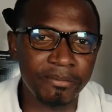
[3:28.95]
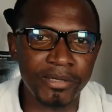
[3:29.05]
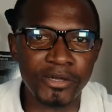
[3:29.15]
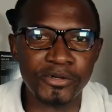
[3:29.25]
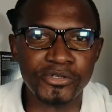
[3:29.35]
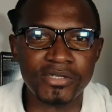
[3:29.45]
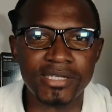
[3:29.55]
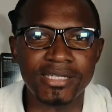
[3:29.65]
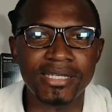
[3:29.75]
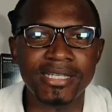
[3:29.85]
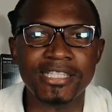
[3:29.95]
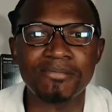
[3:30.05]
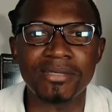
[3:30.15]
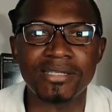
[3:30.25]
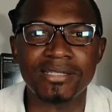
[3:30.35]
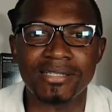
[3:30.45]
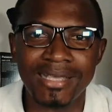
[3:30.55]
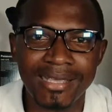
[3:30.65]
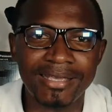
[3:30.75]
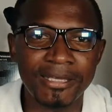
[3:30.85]
because it lets me
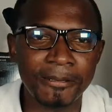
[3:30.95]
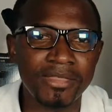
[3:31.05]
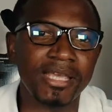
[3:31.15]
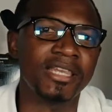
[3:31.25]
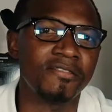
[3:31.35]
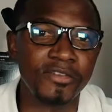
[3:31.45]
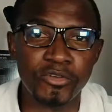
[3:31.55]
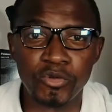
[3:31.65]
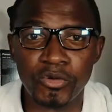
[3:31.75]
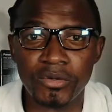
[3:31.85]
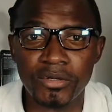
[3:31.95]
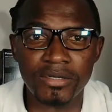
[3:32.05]
see the individual